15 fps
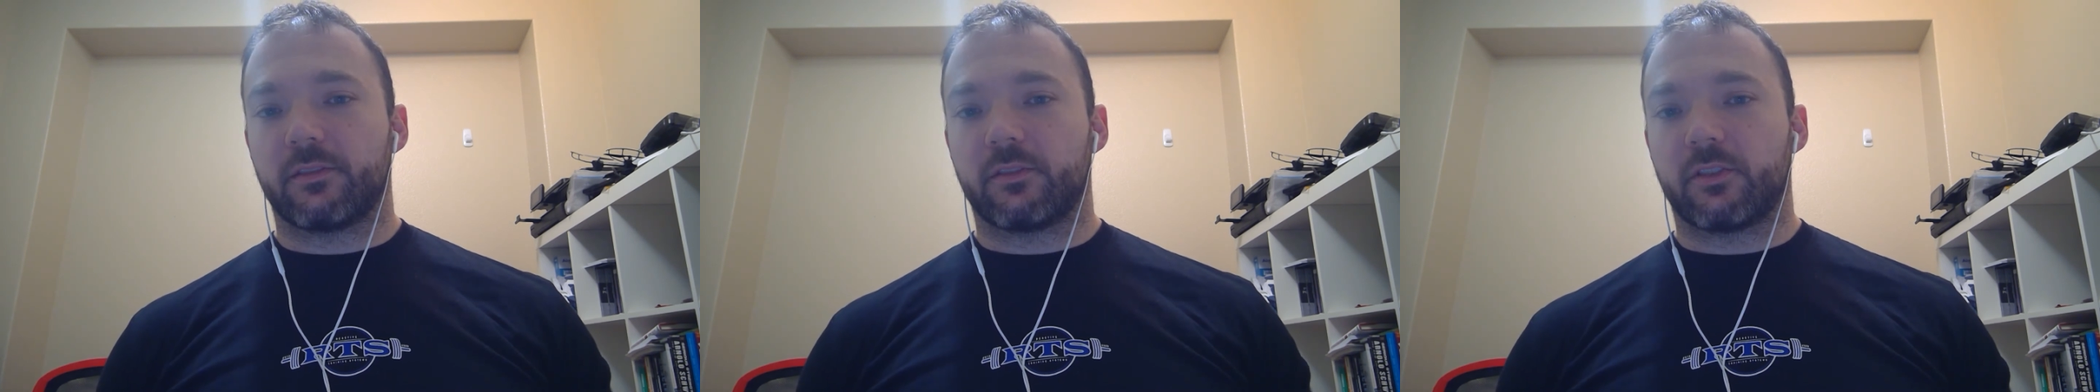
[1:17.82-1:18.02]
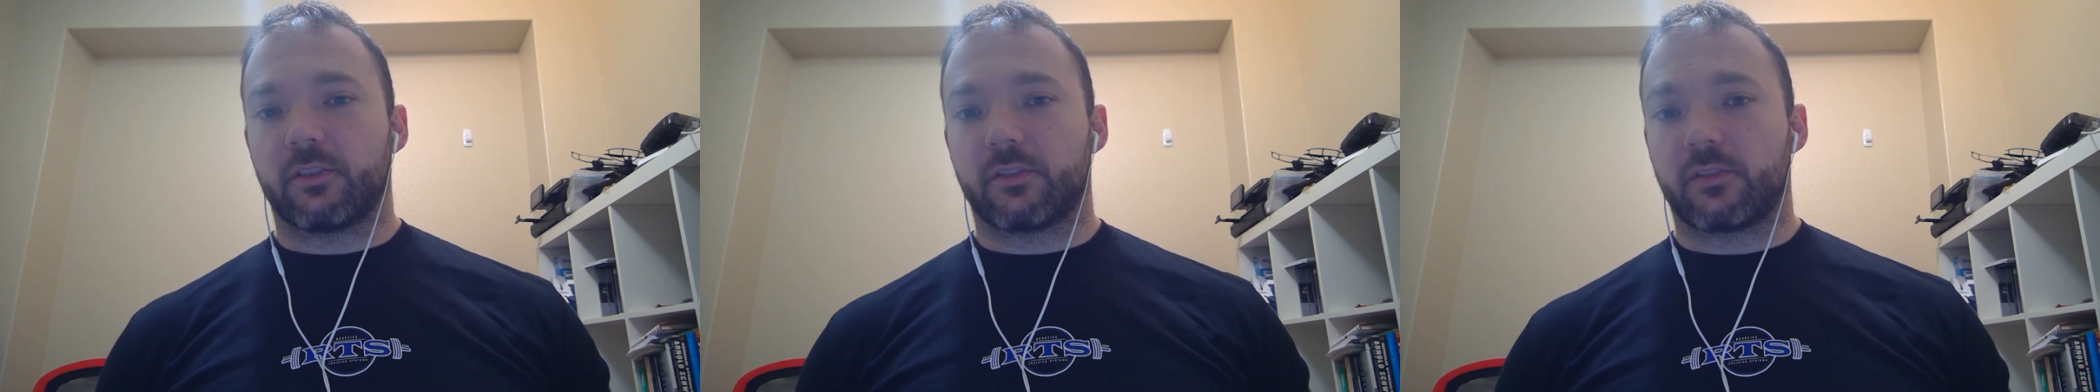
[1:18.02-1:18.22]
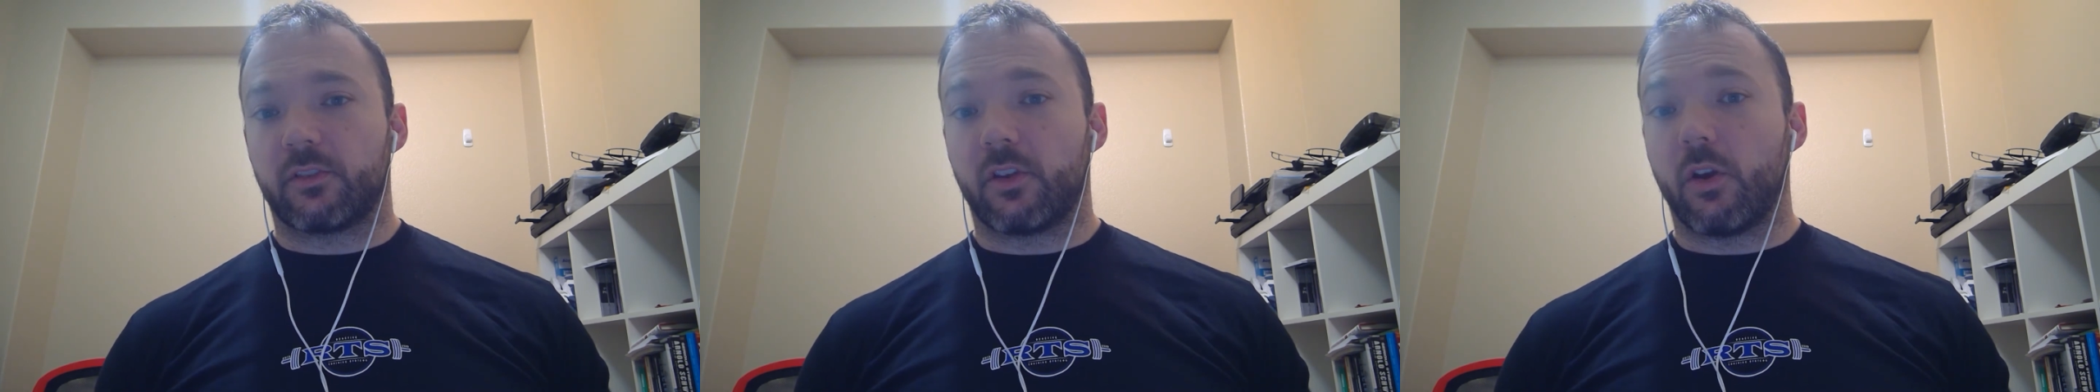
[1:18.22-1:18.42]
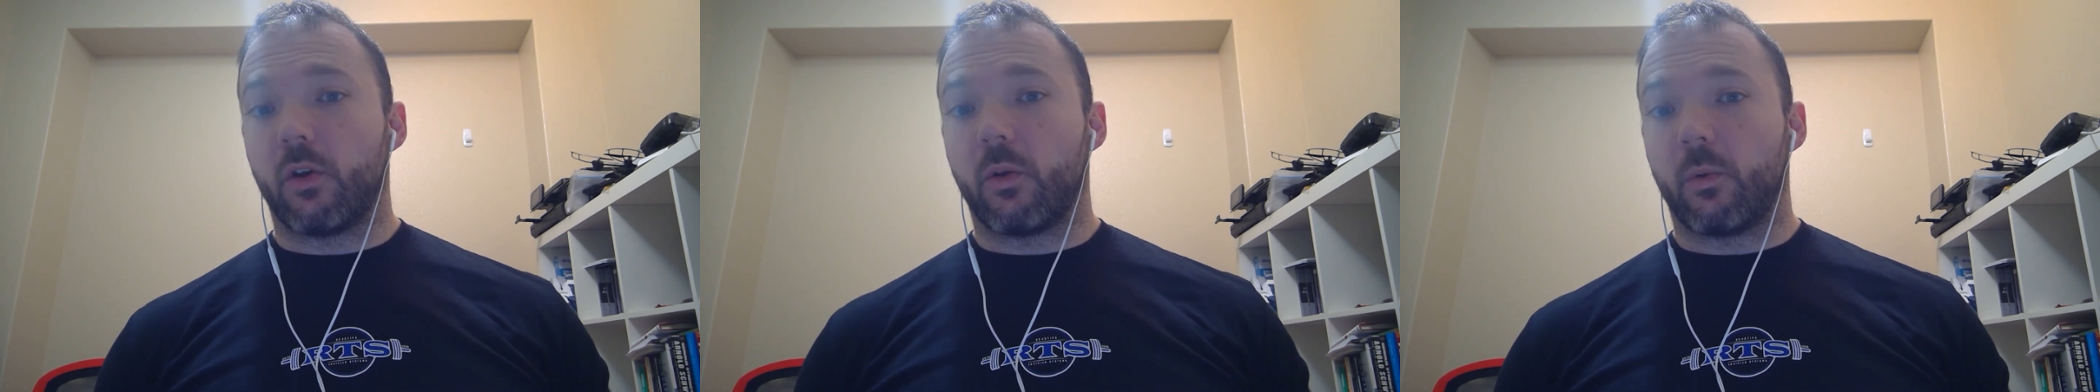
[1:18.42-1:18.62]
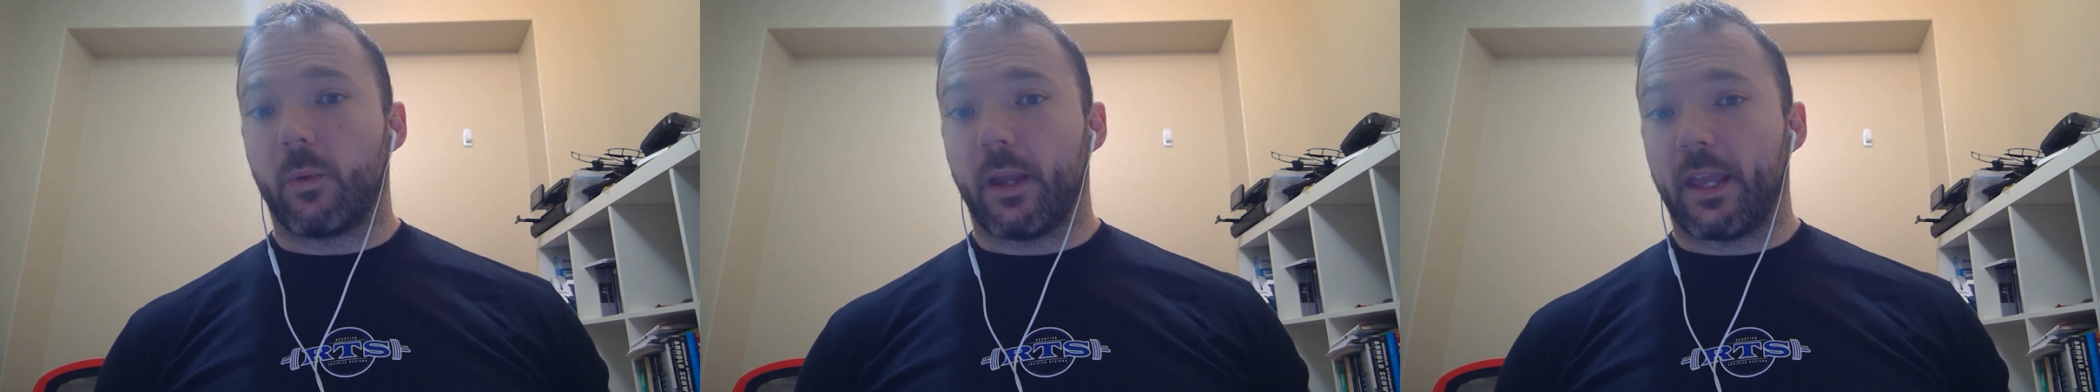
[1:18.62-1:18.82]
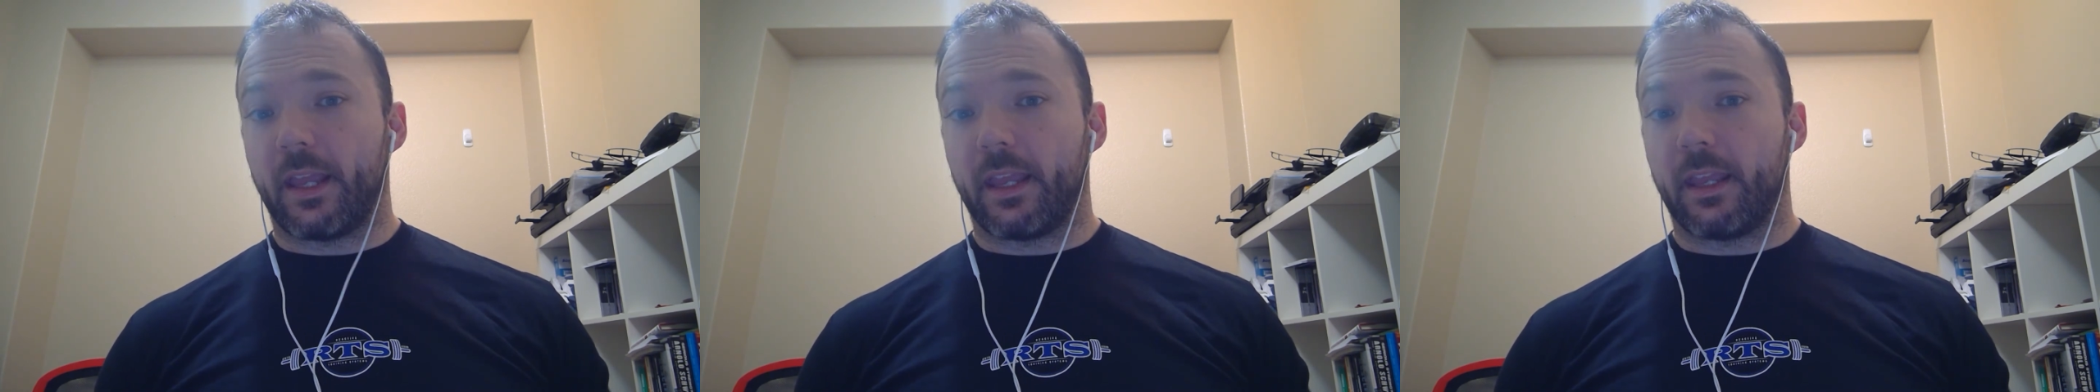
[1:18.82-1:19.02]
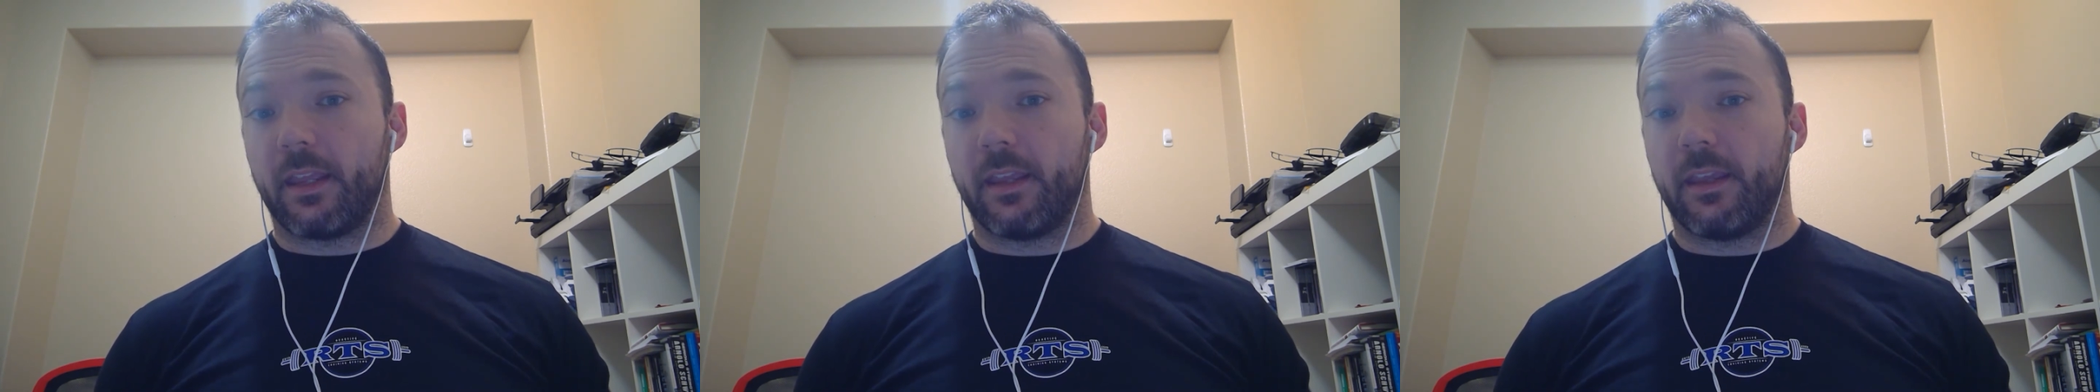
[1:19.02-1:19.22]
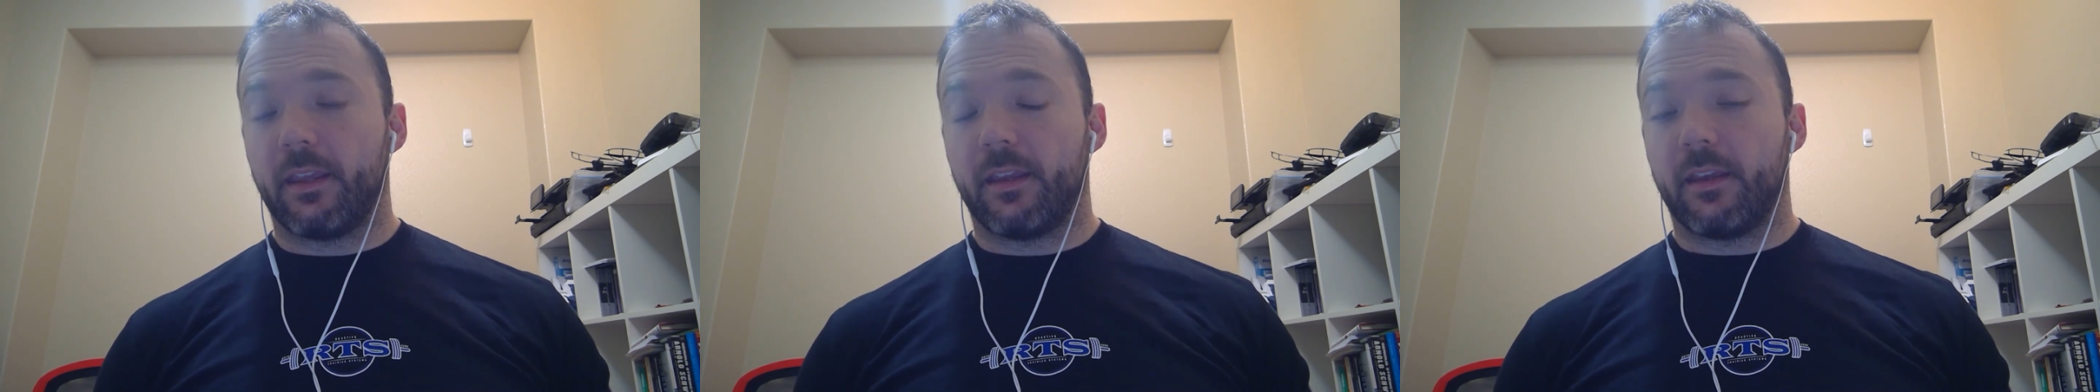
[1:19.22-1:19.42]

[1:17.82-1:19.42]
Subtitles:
just go away,